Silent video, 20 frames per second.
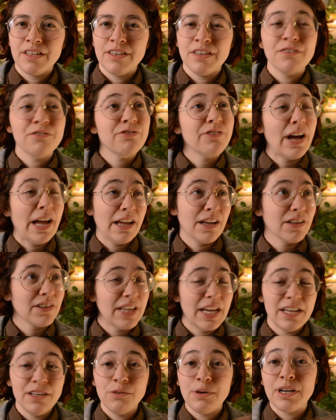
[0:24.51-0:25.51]
the file
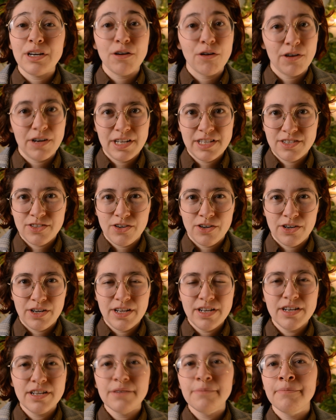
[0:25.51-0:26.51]
that you had already
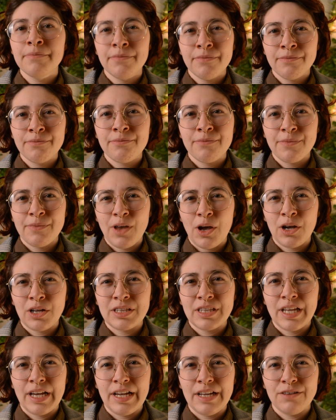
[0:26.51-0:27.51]
started
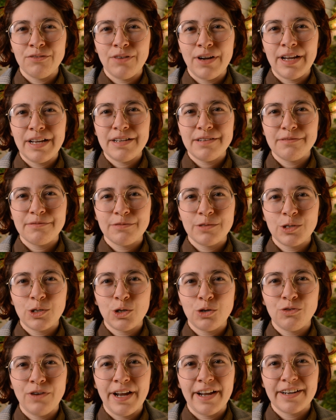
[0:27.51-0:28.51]
online, right?
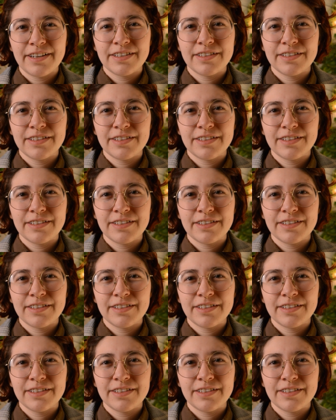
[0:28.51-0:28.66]
Correct.